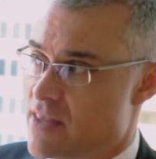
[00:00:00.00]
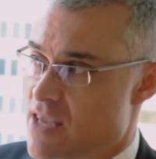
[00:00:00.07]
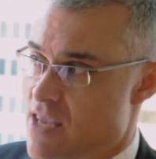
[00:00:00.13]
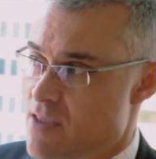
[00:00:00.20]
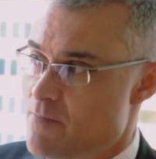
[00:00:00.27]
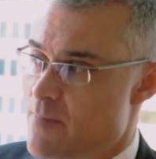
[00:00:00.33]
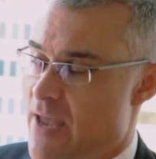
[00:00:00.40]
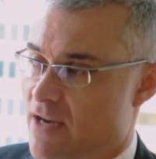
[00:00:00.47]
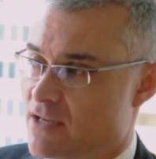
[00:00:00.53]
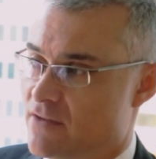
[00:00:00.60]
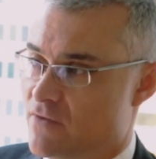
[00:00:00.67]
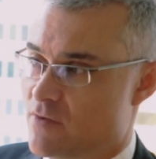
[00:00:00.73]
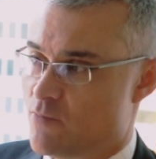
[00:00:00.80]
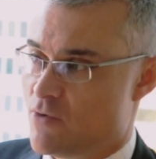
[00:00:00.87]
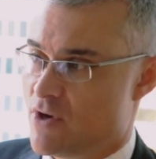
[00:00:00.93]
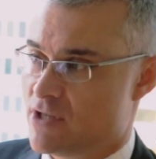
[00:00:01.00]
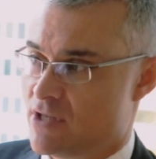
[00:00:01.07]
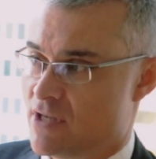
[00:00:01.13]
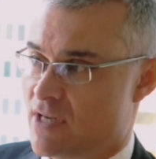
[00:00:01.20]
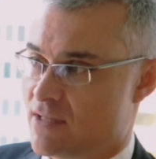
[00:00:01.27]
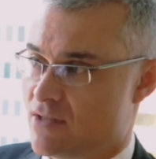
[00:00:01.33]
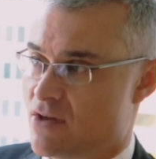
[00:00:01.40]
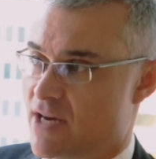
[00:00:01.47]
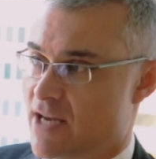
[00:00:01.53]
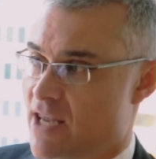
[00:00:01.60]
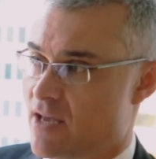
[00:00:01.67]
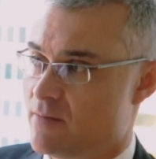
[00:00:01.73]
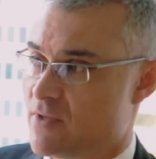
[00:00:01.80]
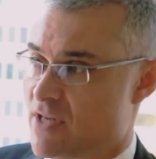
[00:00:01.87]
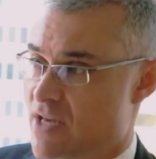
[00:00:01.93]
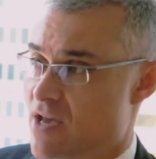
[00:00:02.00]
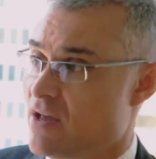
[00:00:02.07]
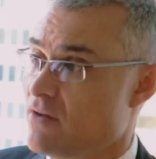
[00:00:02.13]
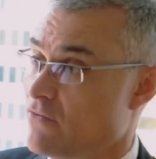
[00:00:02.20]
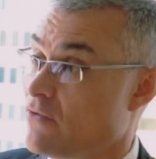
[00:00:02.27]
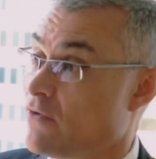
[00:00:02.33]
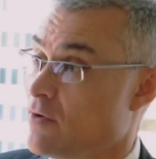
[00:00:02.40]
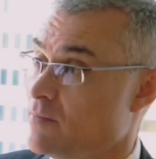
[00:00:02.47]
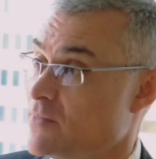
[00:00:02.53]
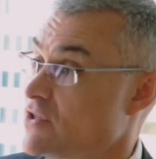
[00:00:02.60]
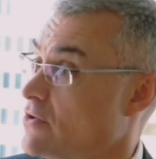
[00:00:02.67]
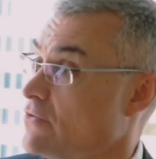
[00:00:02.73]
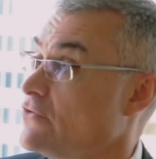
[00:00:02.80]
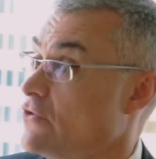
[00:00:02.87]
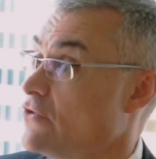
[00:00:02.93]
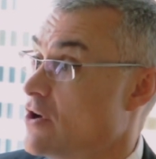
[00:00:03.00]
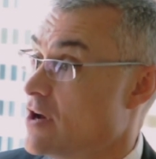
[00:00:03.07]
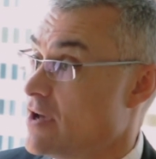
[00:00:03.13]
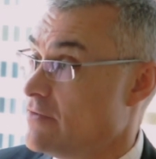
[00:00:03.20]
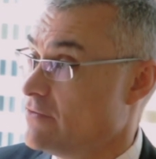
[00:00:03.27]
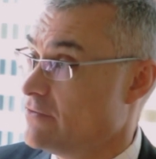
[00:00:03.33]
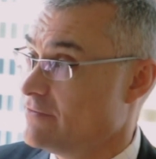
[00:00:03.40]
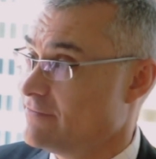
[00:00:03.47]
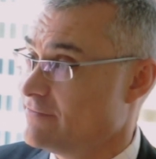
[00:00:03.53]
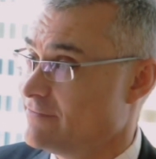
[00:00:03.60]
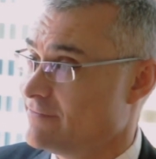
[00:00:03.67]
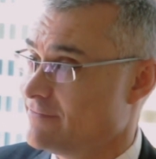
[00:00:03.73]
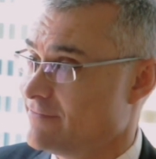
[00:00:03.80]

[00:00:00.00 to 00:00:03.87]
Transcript: the impact of depression and anxiety comes out from self-drive.